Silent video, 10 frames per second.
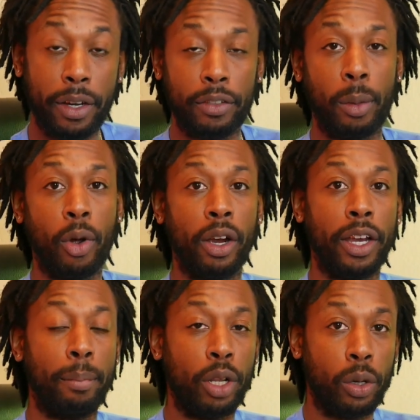If the
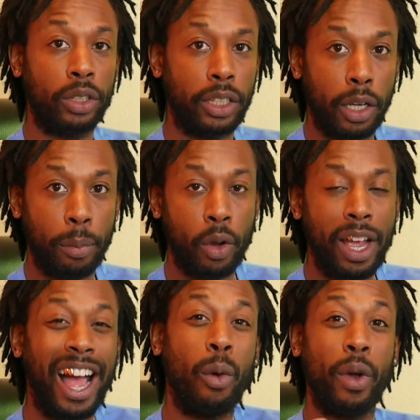market blows up,
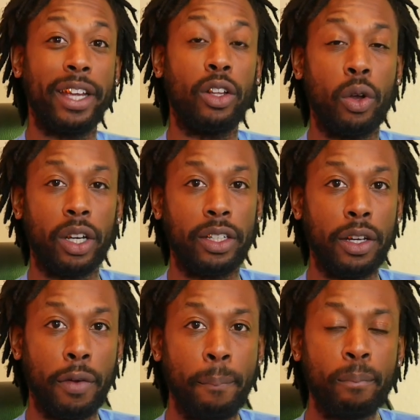I wait long
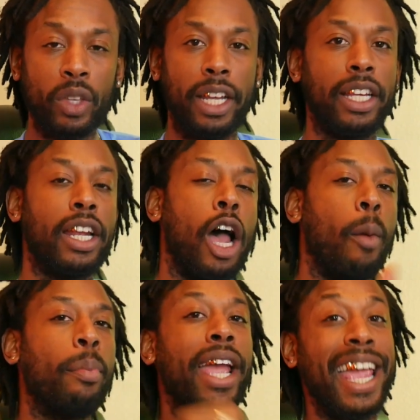enough, and then I'll
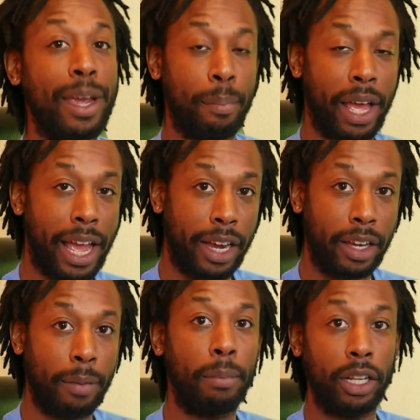pay back
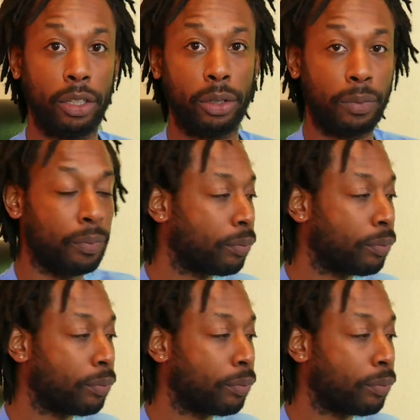my loan.